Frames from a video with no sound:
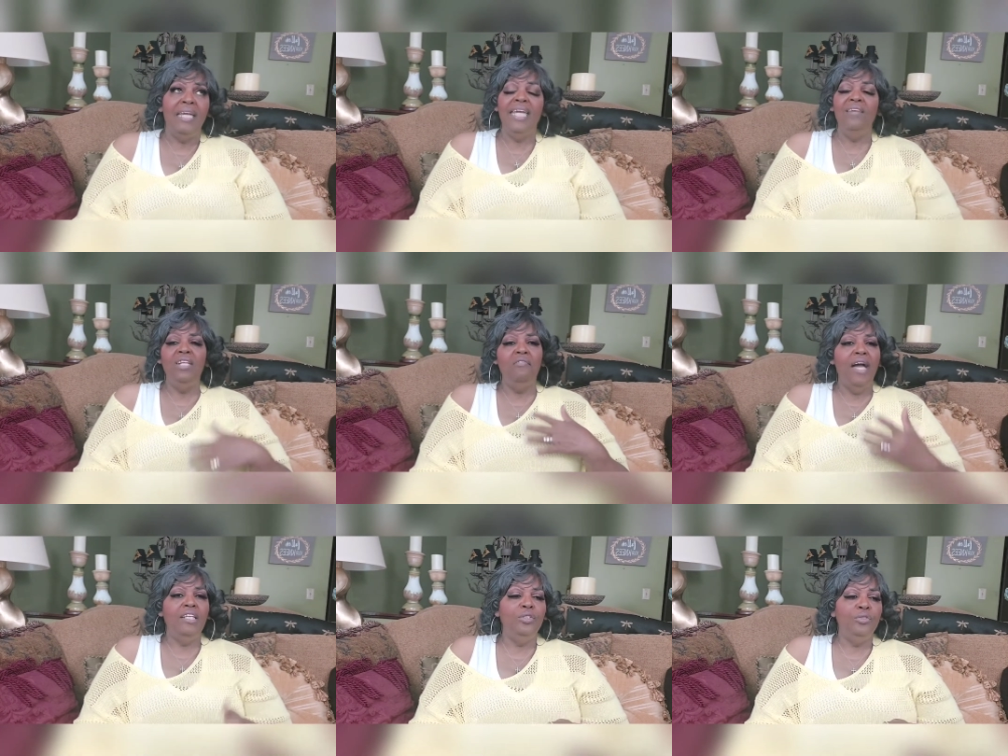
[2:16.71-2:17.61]
Even if
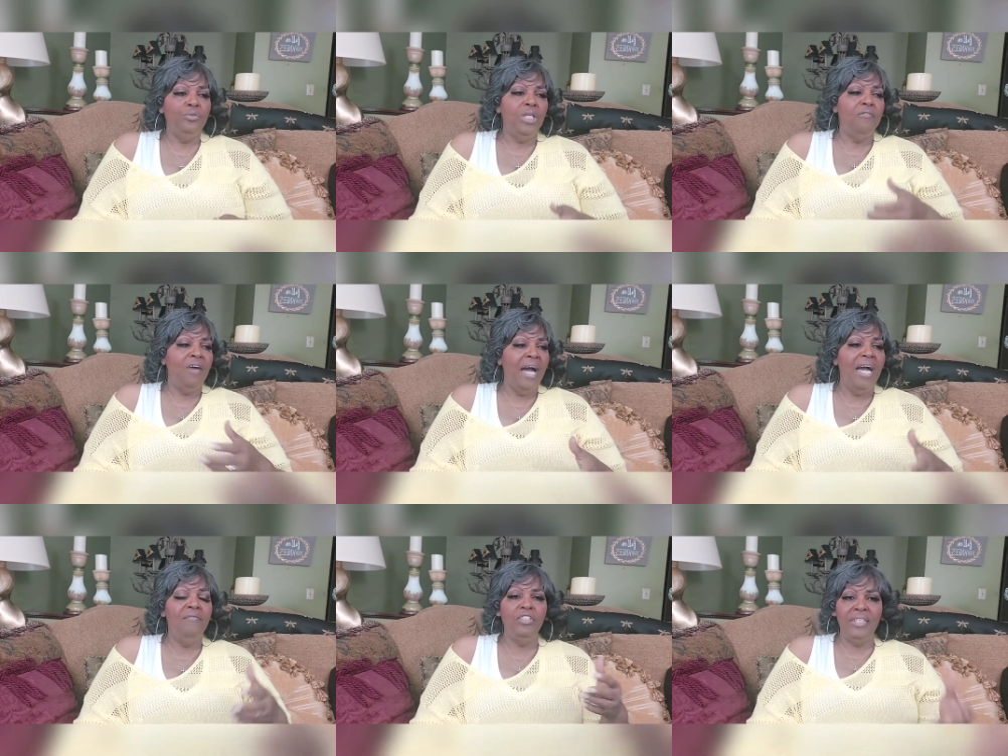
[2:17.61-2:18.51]
I lose
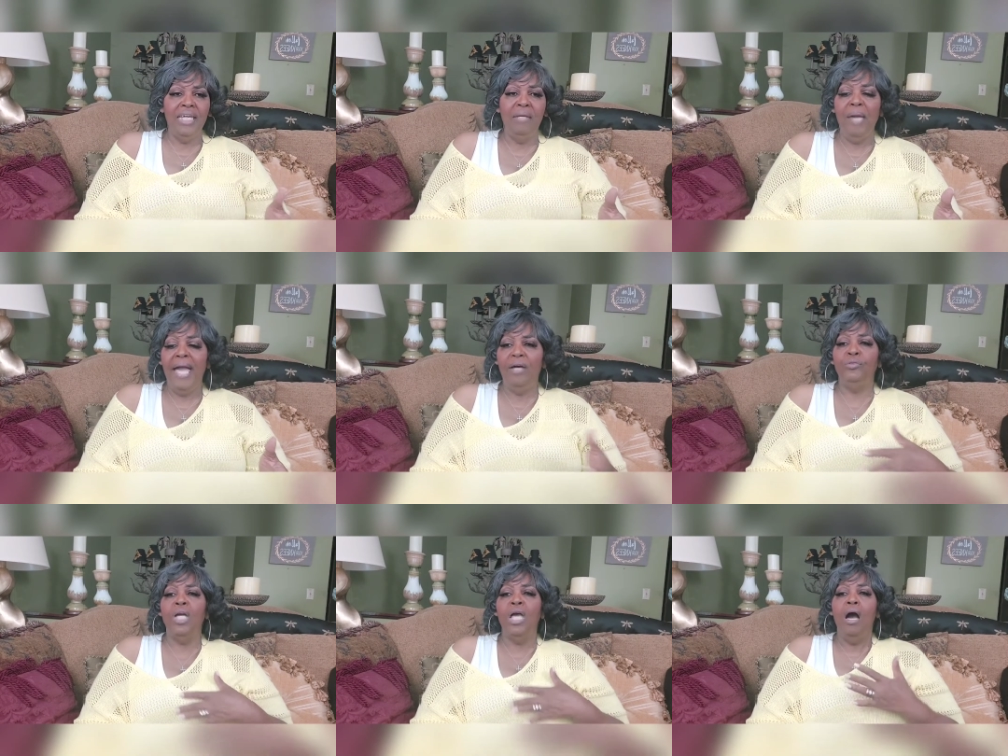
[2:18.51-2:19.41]
5 to 10
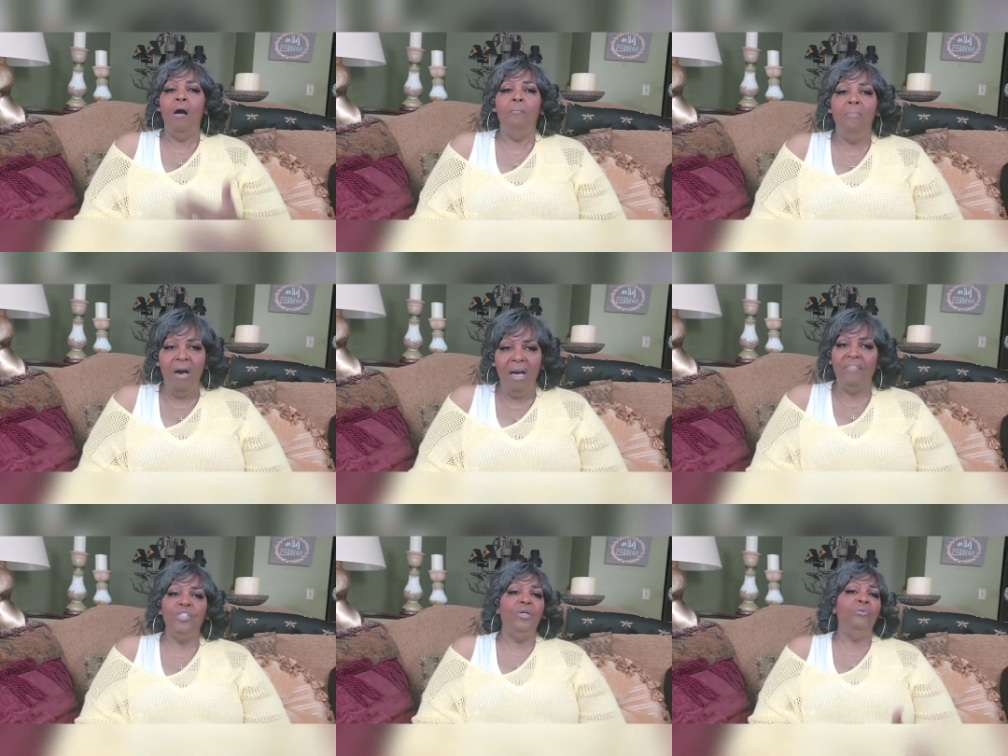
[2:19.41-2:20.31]
pounds a
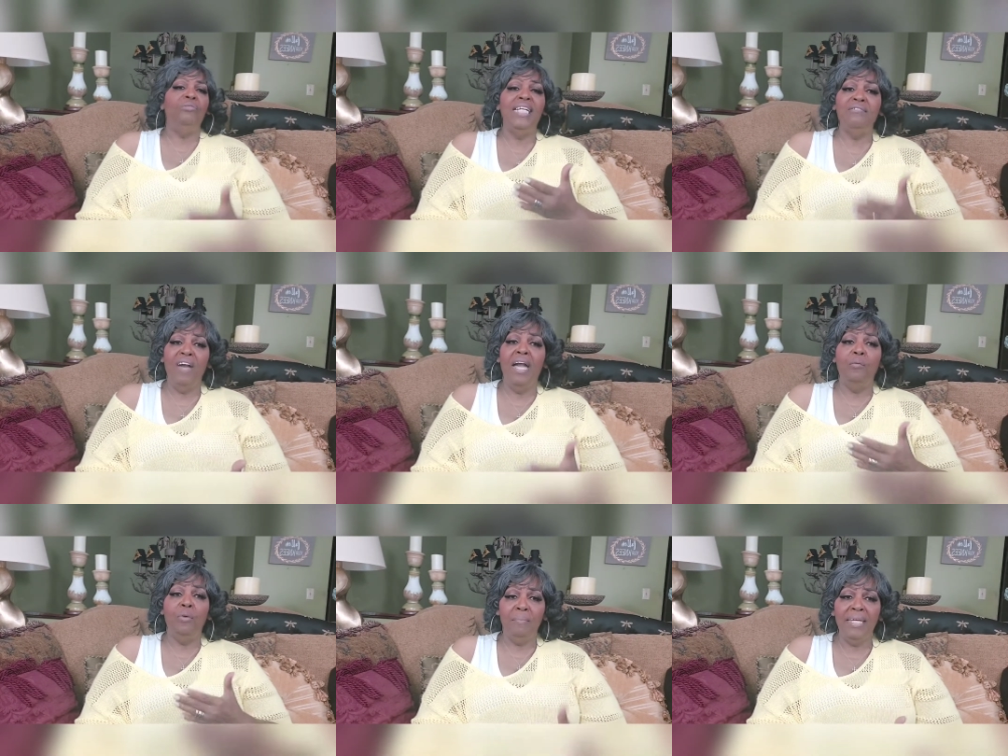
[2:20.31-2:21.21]
month, you know, that's
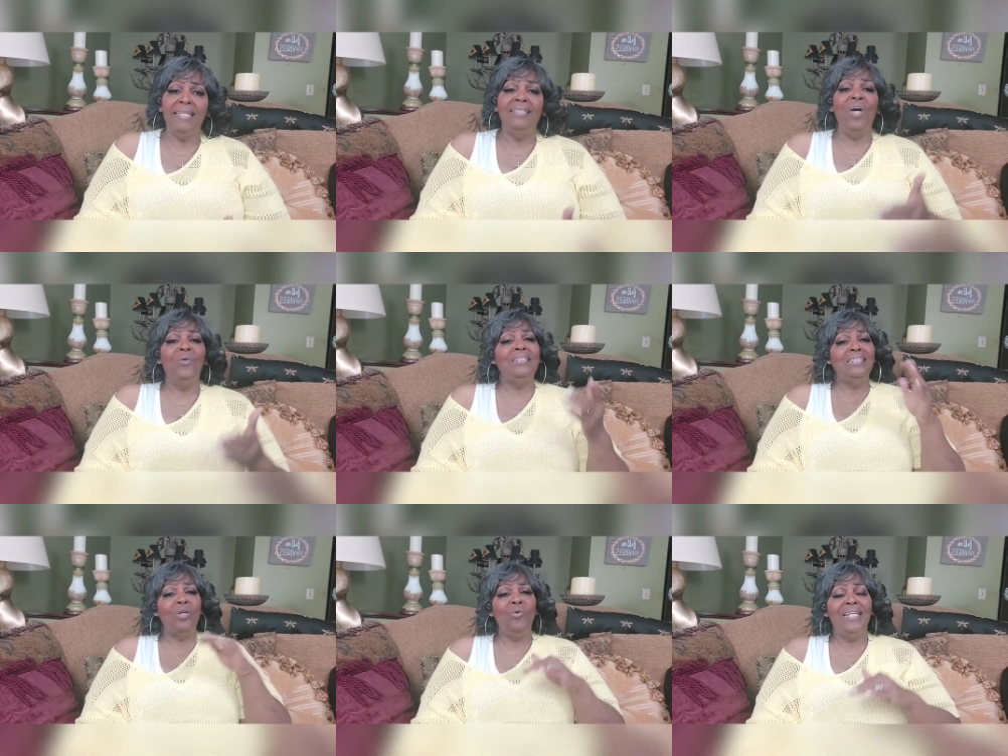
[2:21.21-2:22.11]
fine with me, as long as
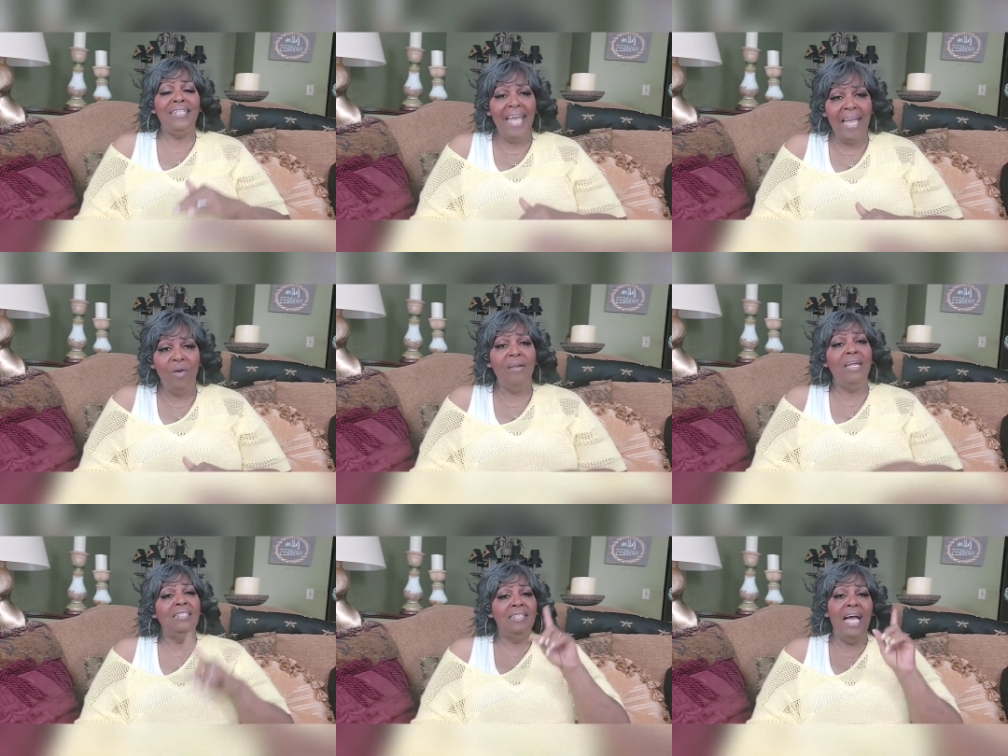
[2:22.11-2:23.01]
it's going down
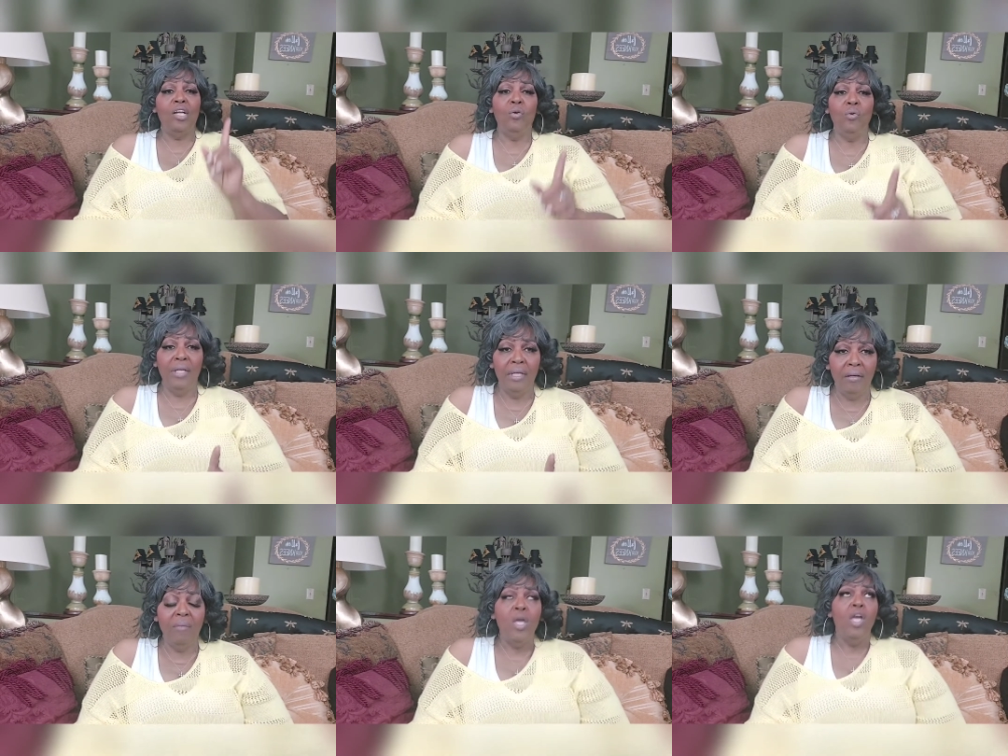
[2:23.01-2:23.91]
and it's not going
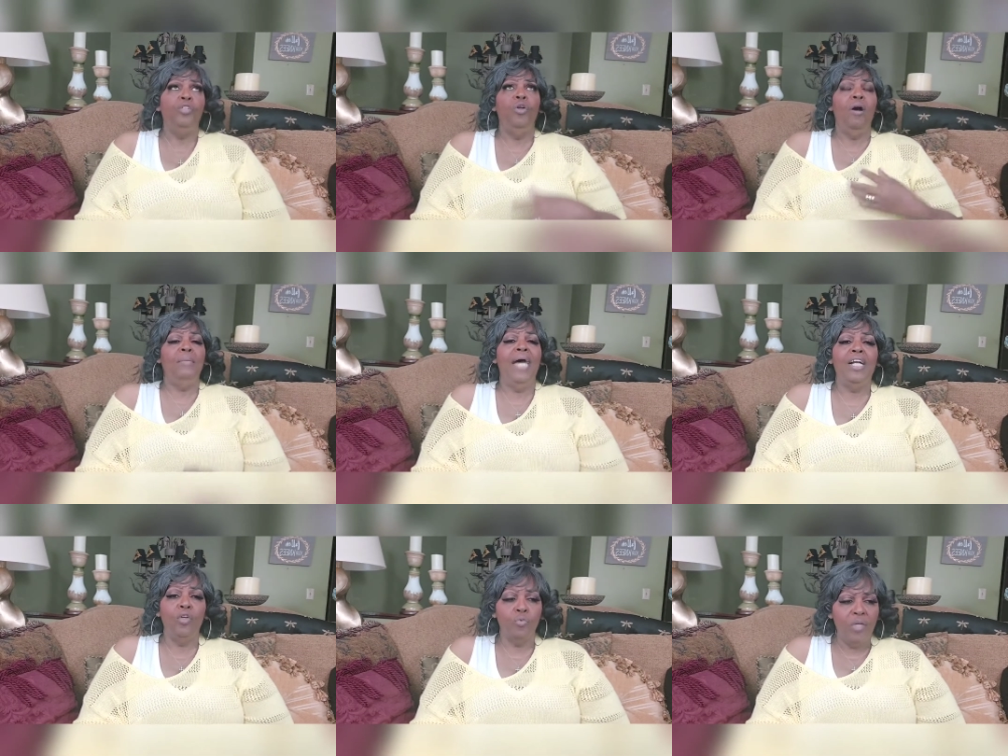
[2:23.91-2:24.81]
up. You know, I'm
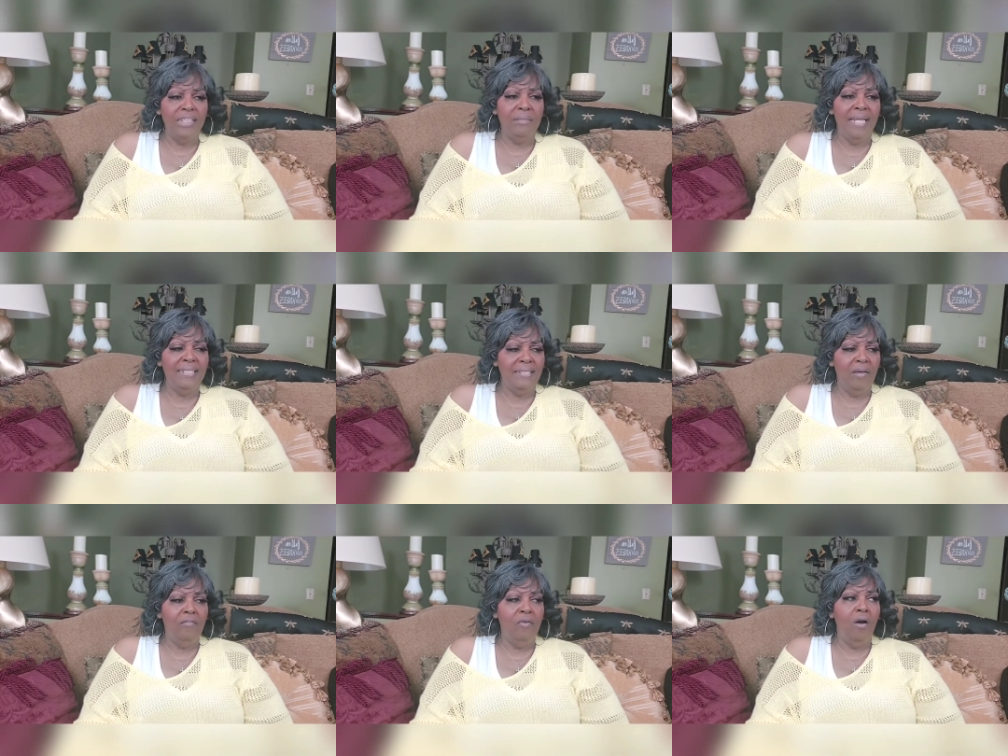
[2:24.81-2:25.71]
not going to rush
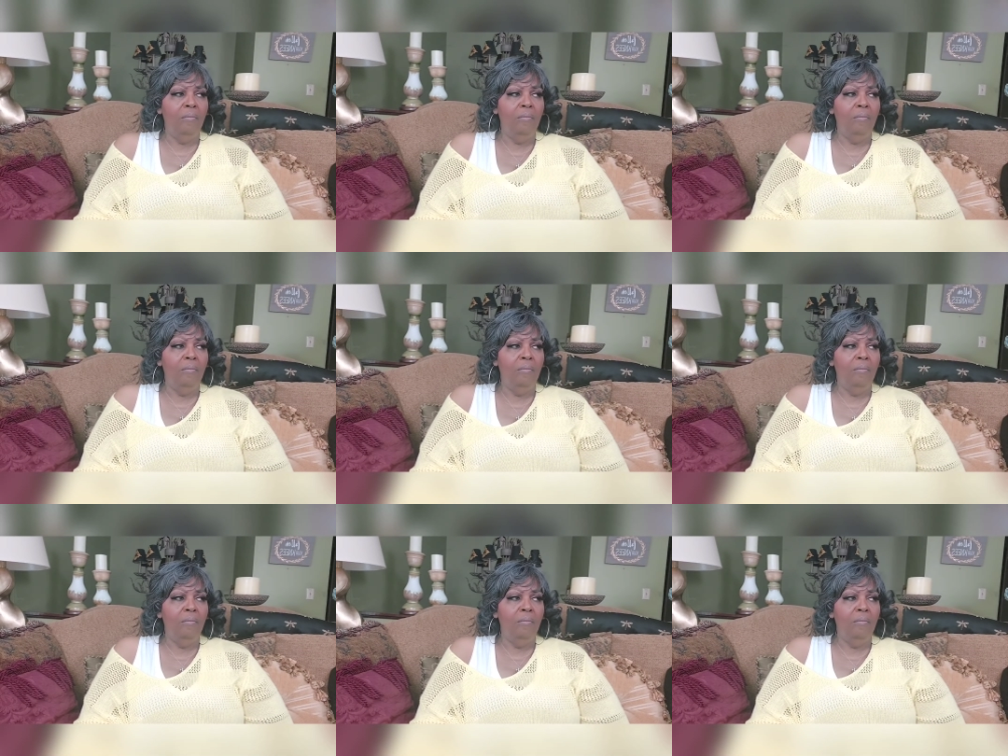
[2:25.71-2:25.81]
myself